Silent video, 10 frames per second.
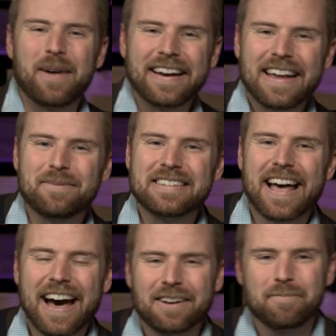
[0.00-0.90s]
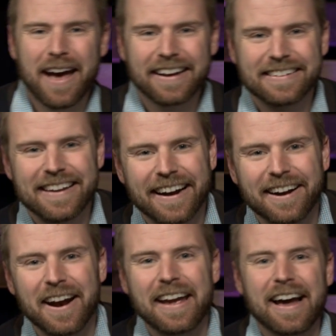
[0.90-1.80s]
my name is Adam
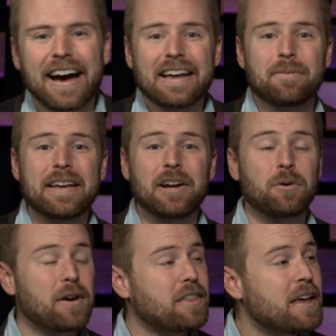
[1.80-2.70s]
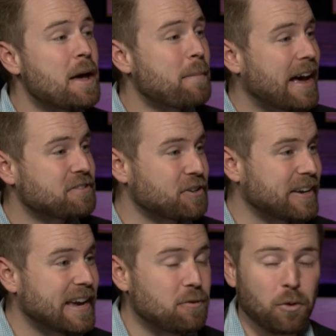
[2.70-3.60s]
McIntire, and I am here with Pastor
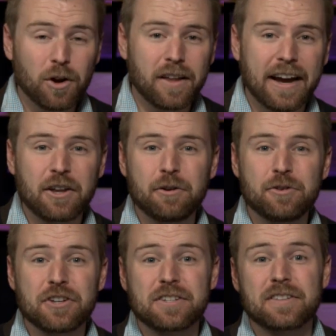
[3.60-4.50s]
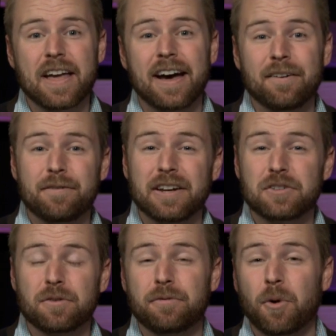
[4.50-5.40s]
Ken Werlein, who just uh,
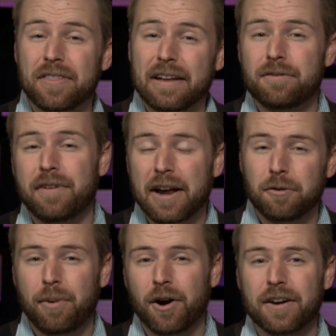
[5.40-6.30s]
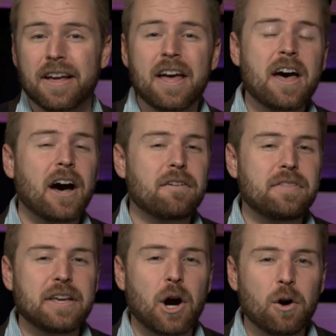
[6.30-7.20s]
finished the fourth and final part
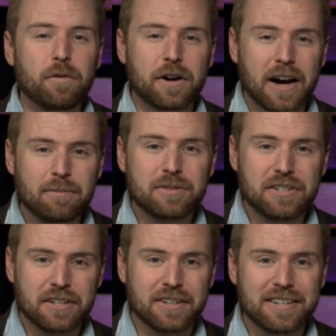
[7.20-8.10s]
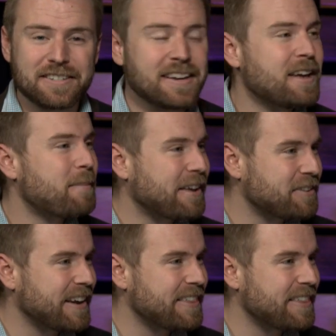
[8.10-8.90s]
of the Overcome series. Pastor